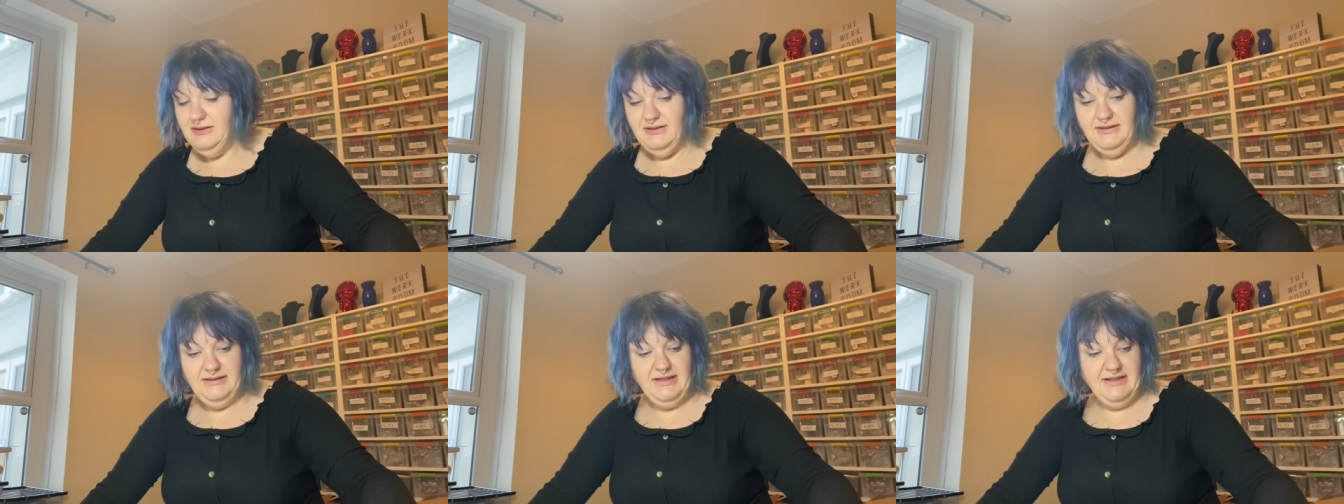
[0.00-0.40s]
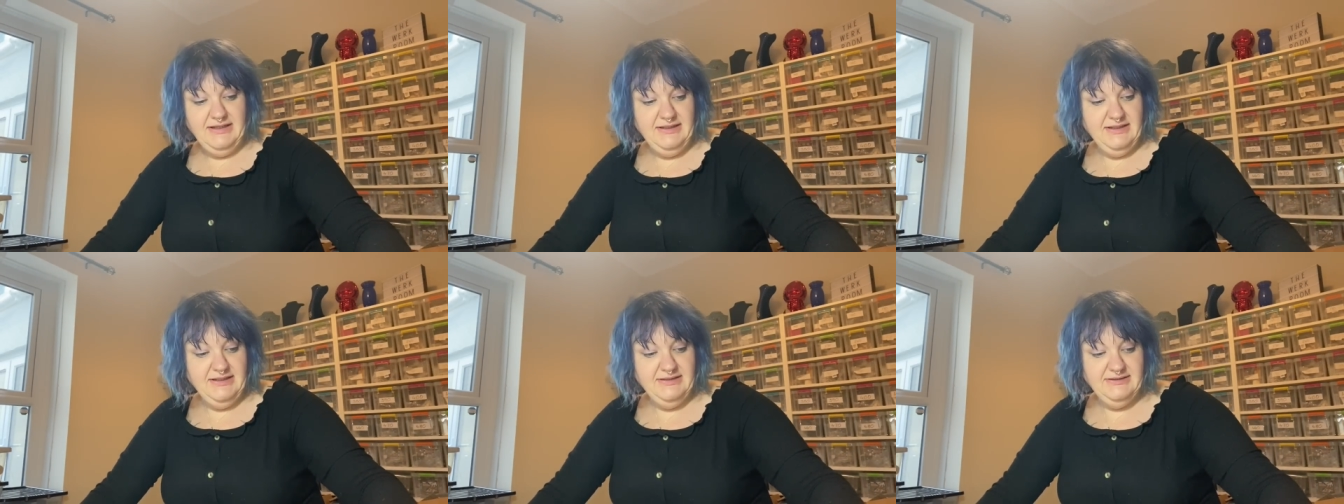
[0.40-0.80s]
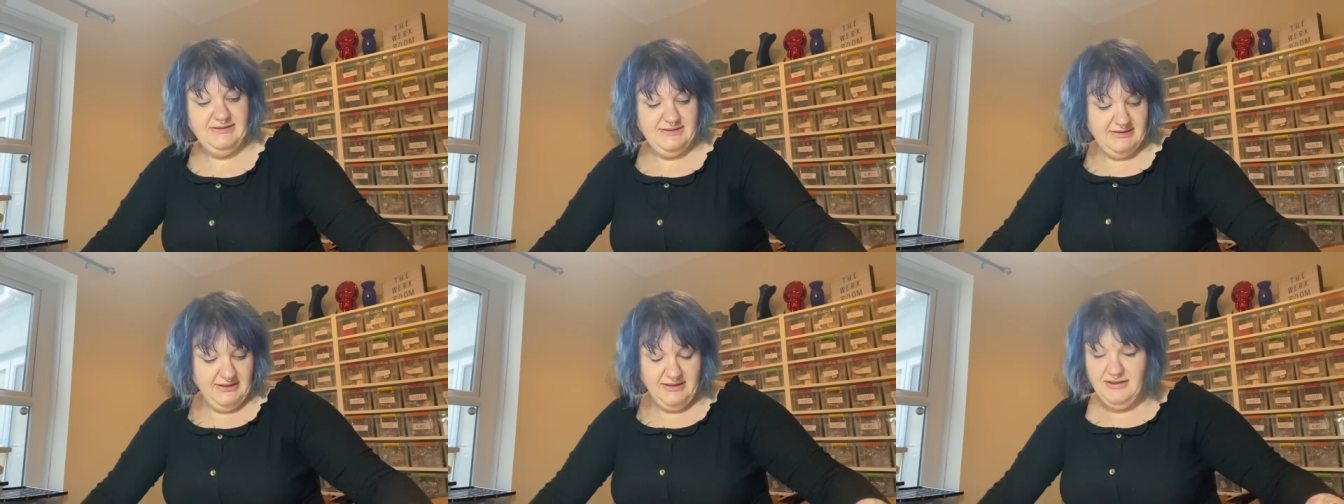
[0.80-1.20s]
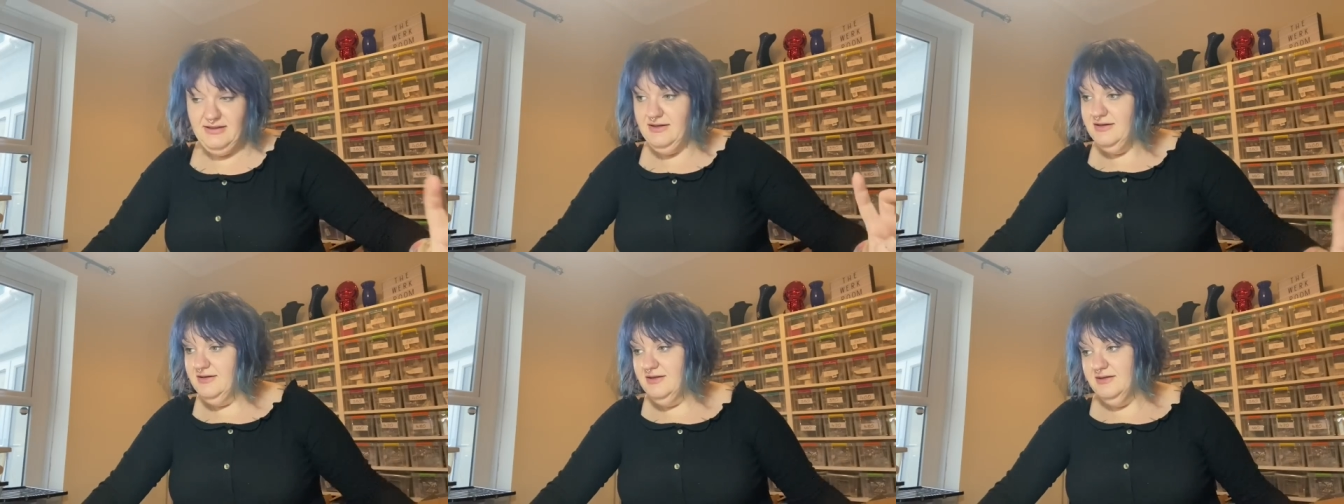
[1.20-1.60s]
£9.99.
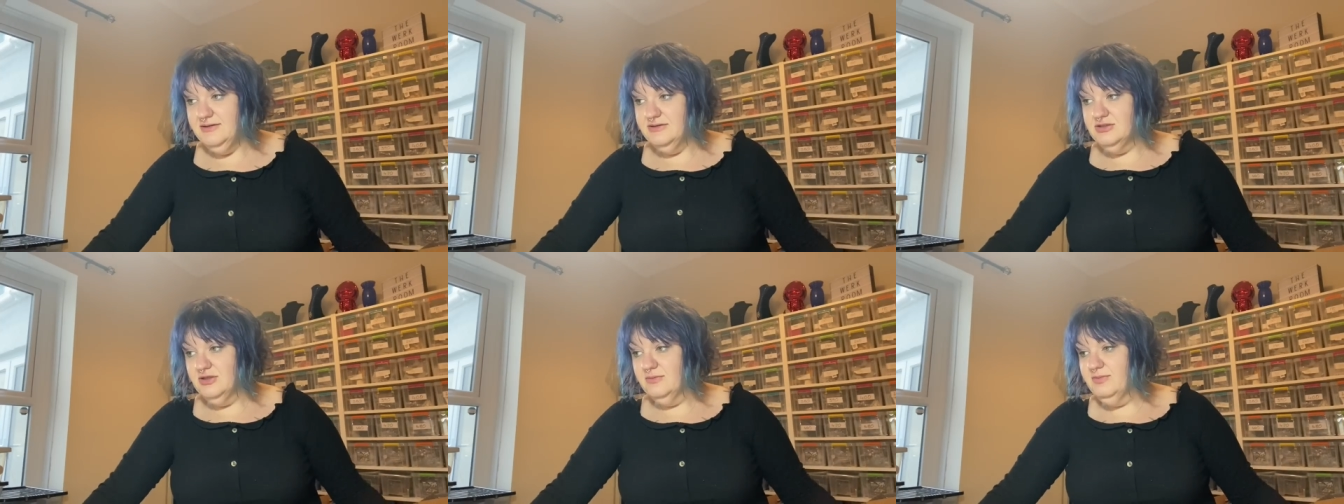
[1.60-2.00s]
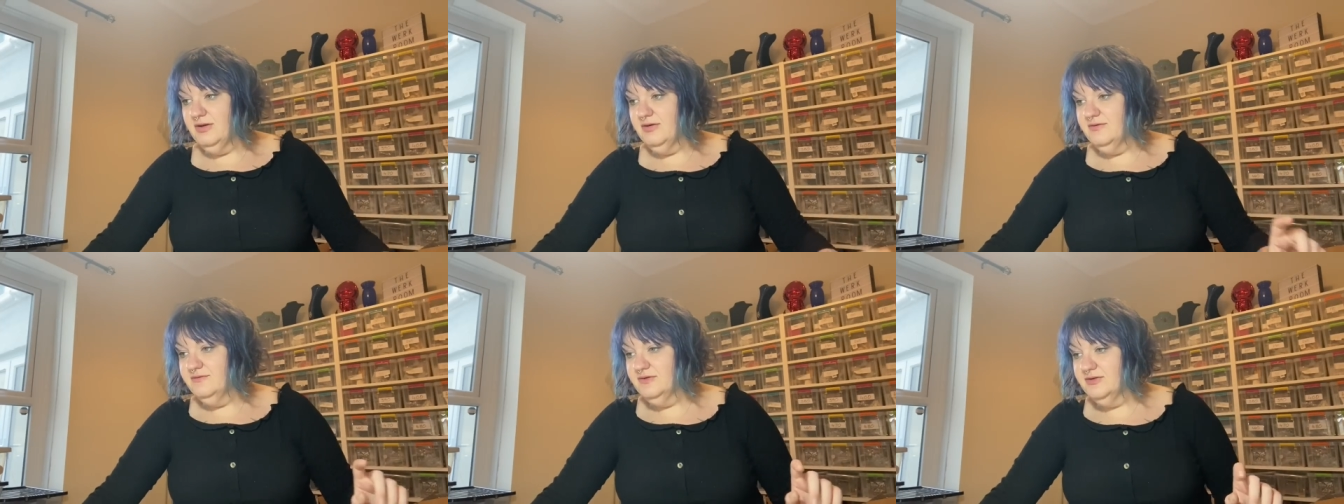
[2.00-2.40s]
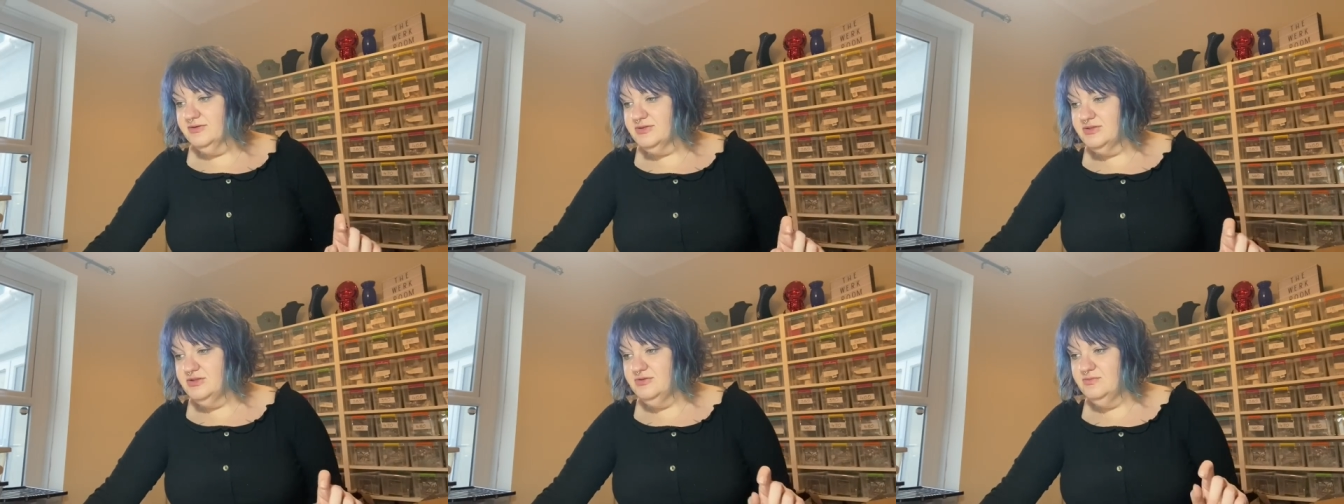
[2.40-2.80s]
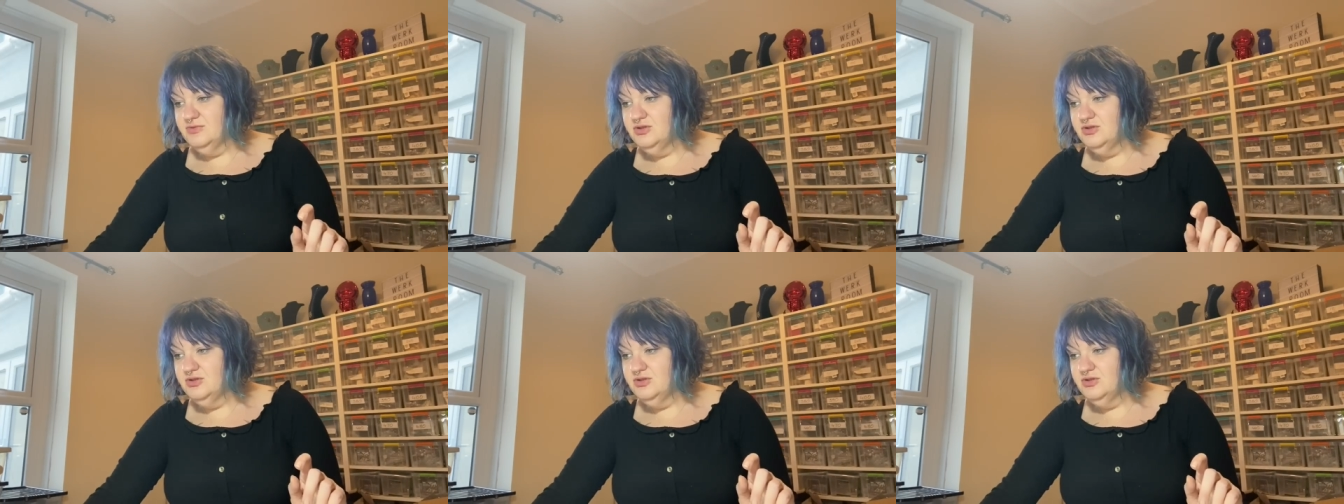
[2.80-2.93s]
Another job lot of costume